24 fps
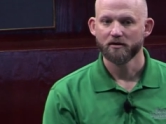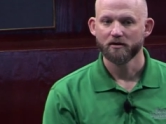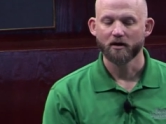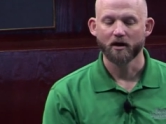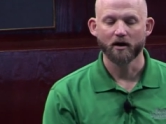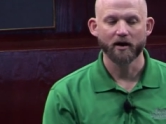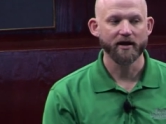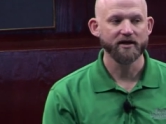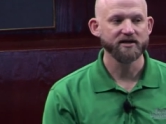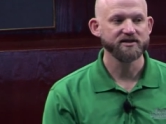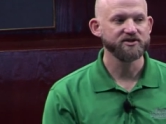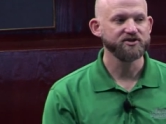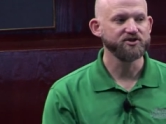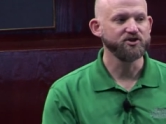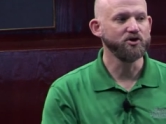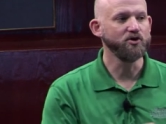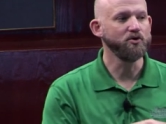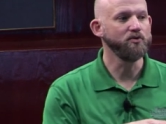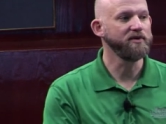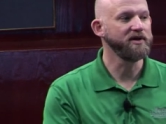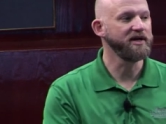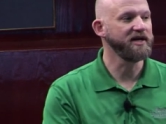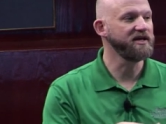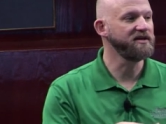All right?
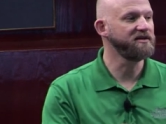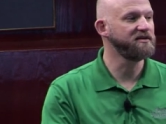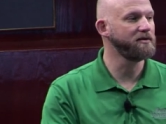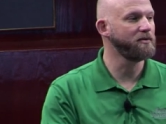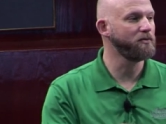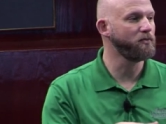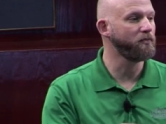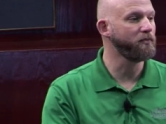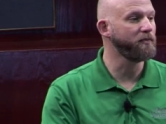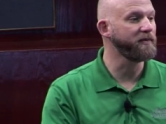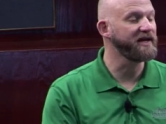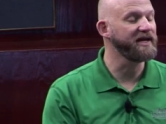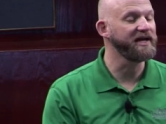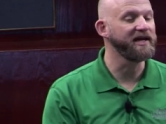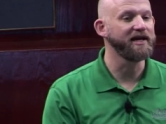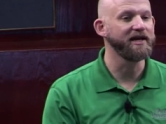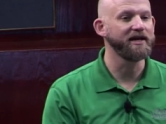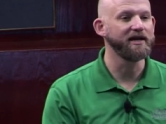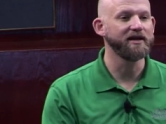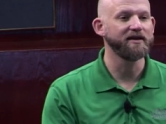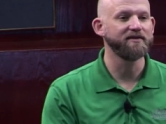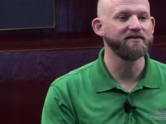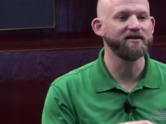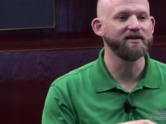You need to
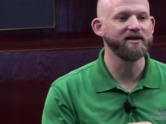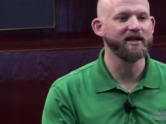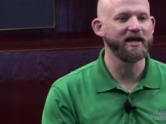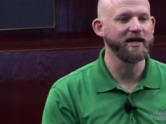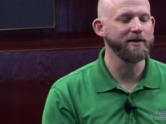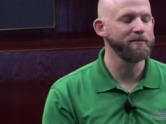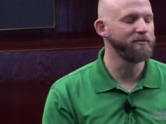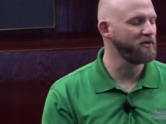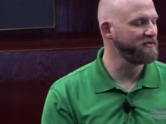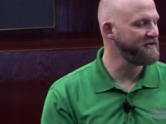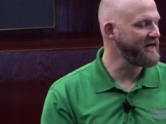read the label.